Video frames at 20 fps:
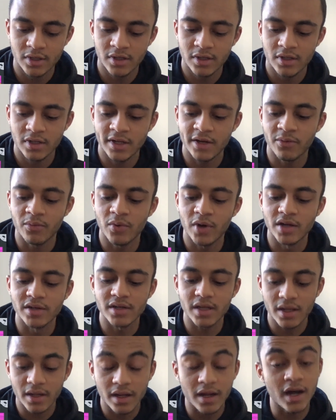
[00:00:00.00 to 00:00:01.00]
Now, one
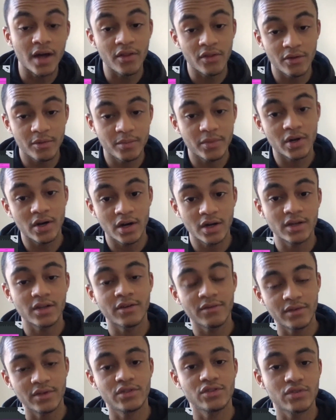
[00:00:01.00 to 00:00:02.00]
other part of
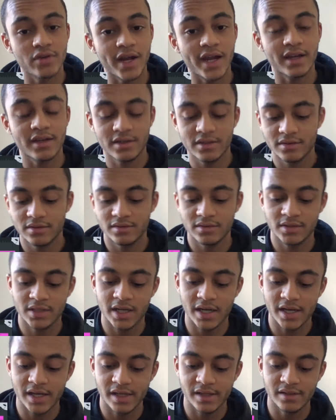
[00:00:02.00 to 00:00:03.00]
the track that
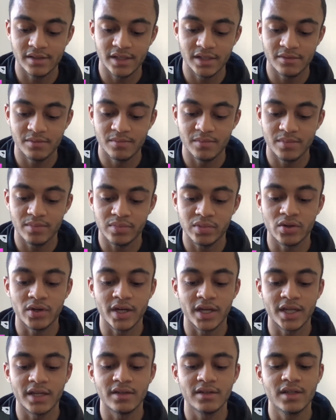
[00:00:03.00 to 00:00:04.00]
I did put
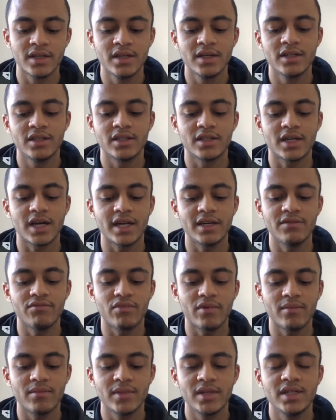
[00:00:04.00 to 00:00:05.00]
in to kind of
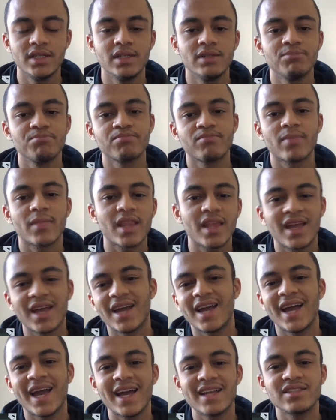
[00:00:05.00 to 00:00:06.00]

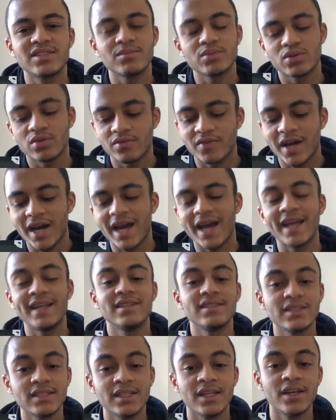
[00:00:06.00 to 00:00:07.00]
add some sort of
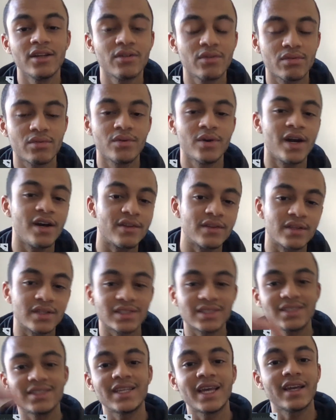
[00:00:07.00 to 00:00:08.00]
heightening throughout the
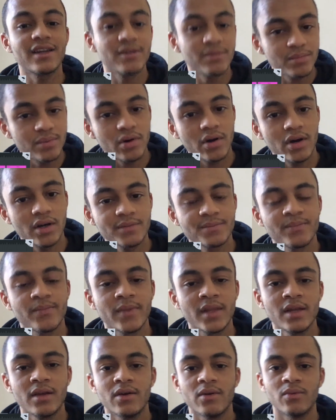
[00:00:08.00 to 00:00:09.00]
second part
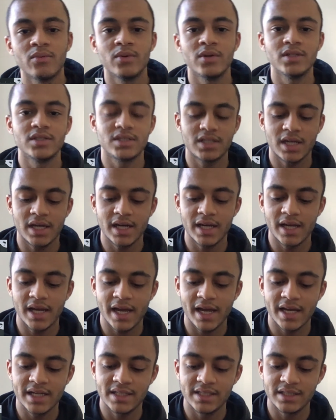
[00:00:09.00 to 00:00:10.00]
was I
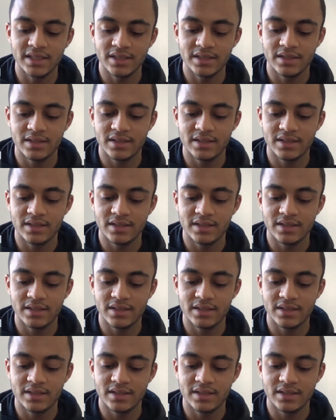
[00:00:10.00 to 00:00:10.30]
added